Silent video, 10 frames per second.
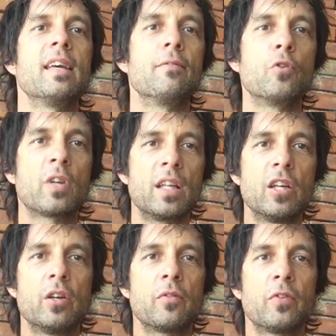If you can
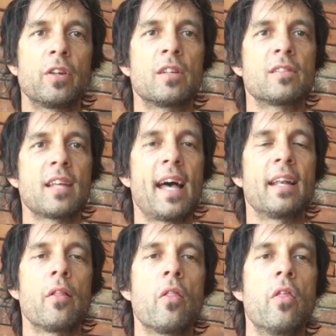hear it and feel it
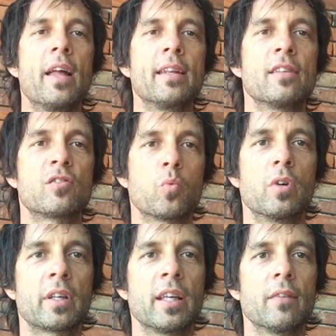inside, then it's
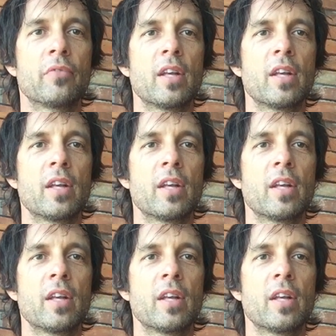working.